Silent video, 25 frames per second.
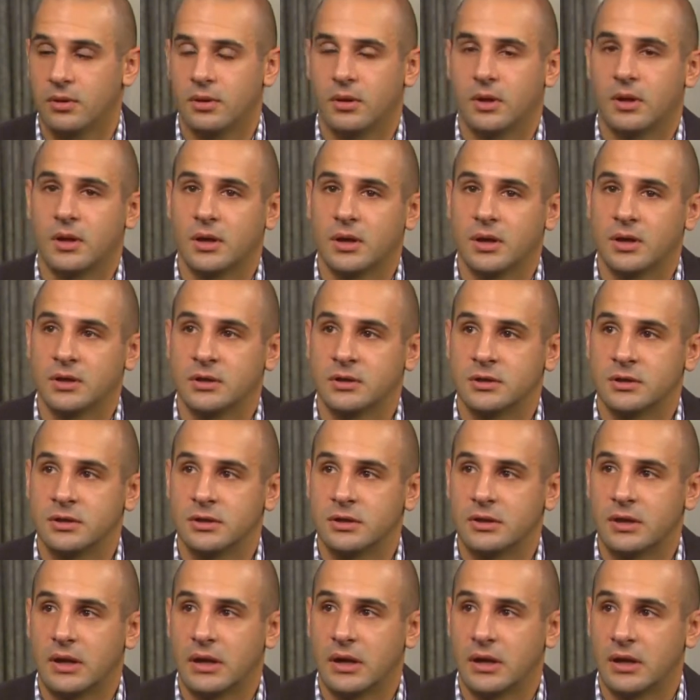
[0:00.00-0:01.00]
Uh,
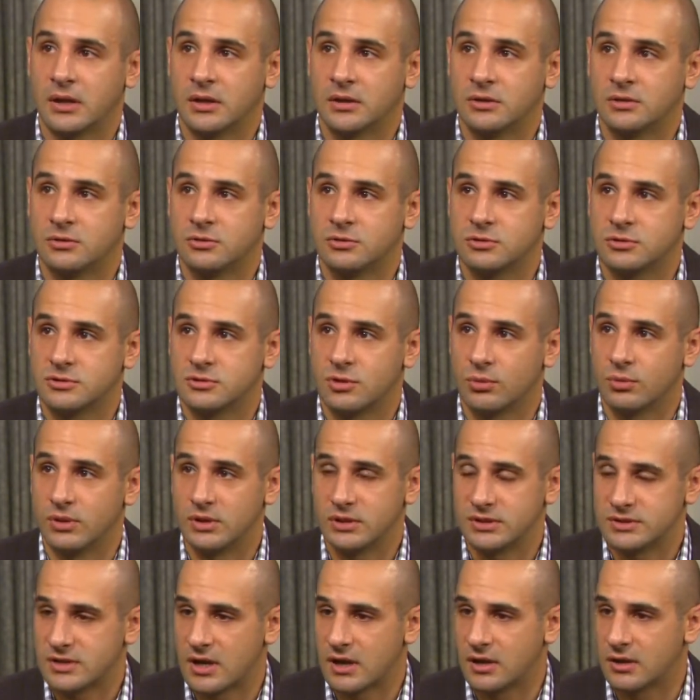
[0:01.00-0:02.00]
and so we
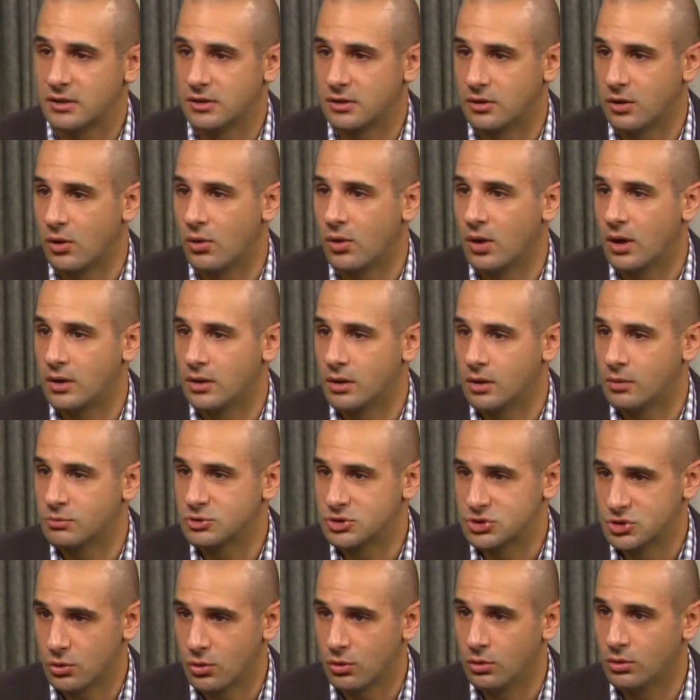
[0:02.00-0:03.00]
decided to go on our
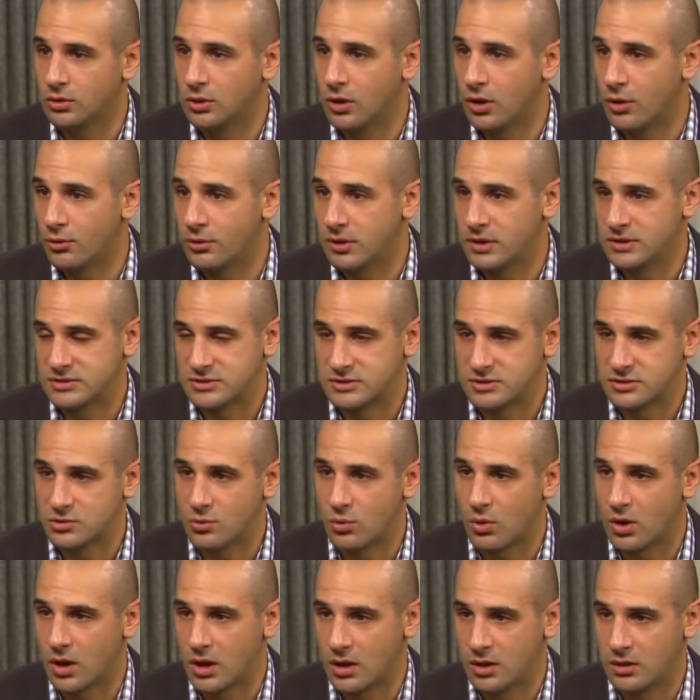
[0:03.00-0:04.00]
patrol alone as a
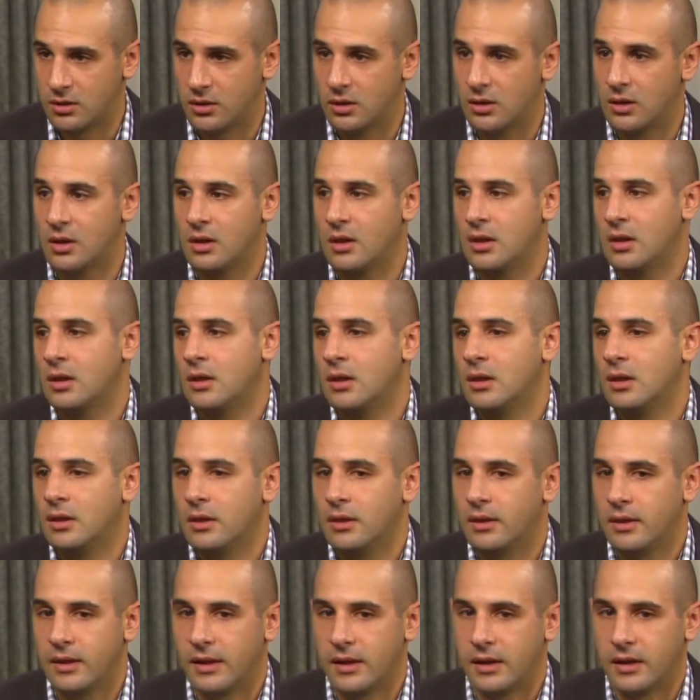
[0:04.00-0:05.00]
squad,
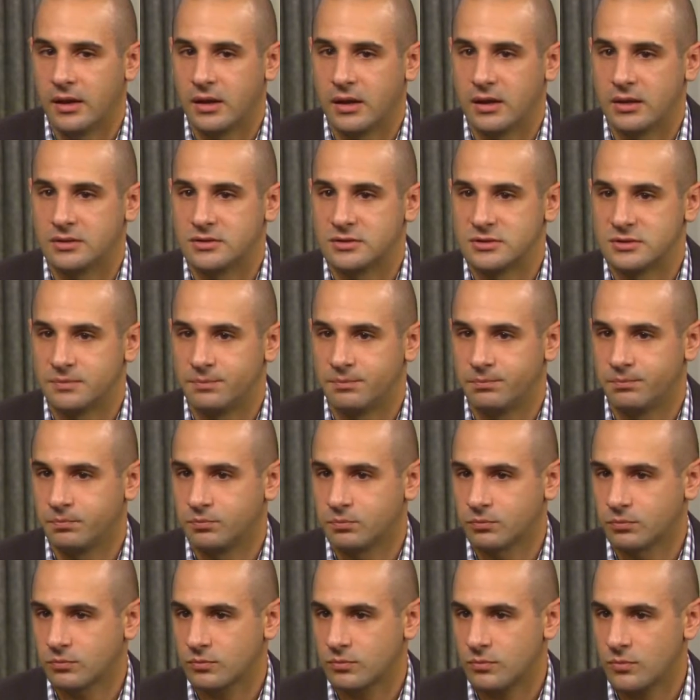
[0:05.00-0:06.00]
and
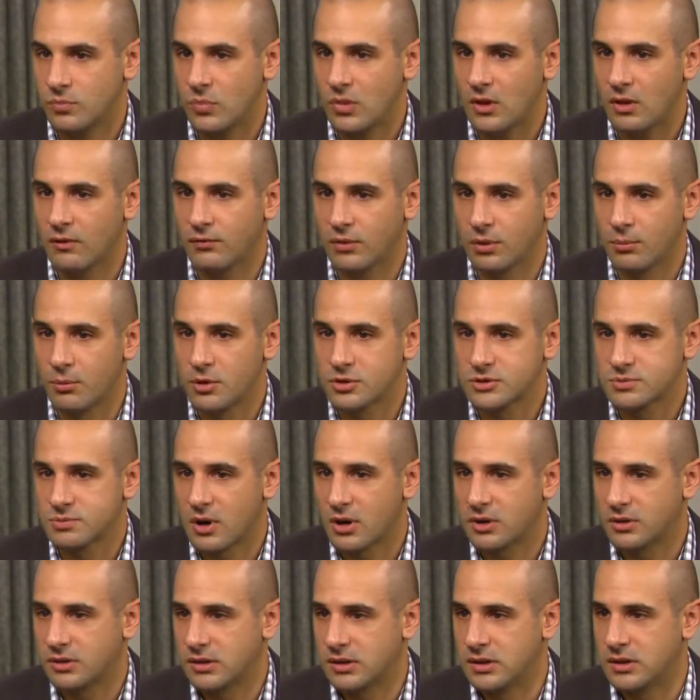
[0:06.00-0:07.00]
for the most
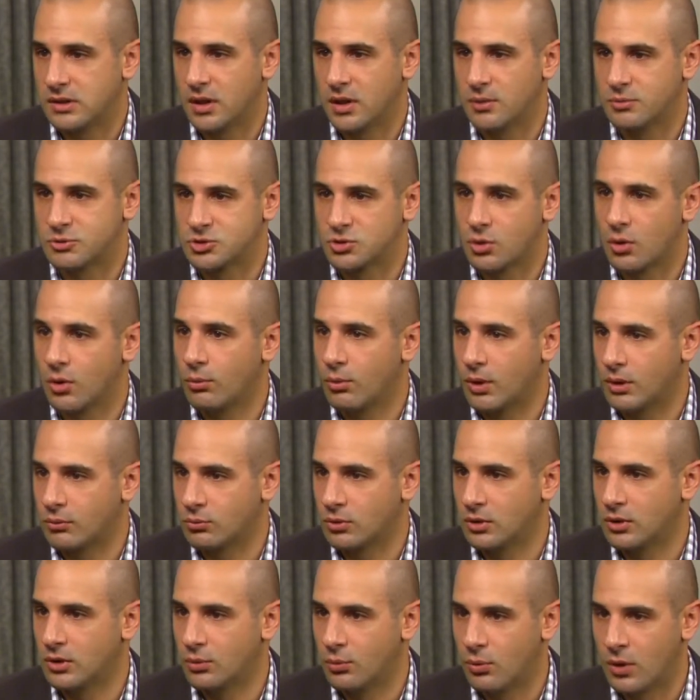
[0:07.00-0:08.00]
part, the uh, patrol went
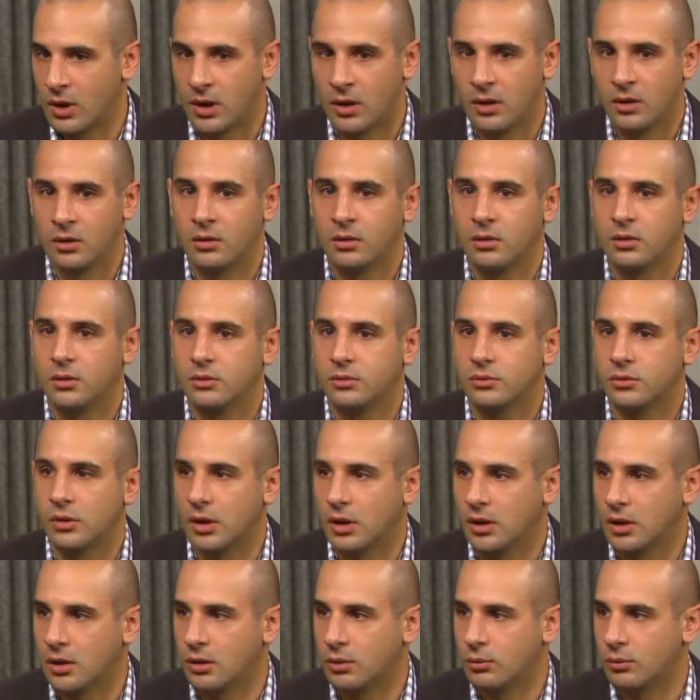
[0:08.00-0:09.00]
really well.
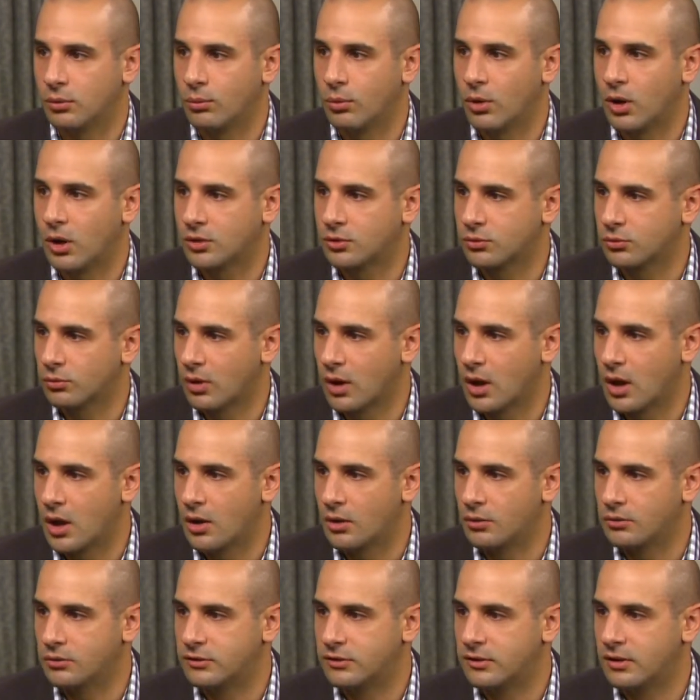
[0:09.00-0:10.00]
Uh, we walked
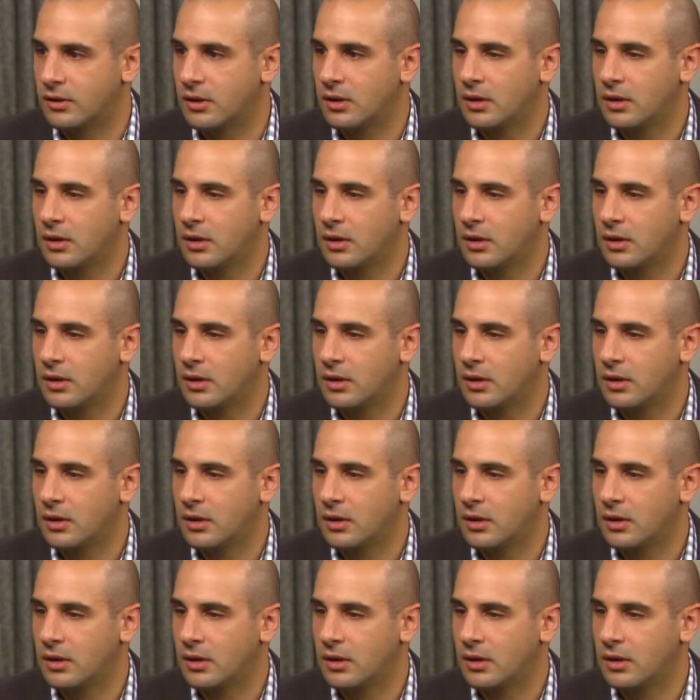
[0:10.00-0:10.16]
around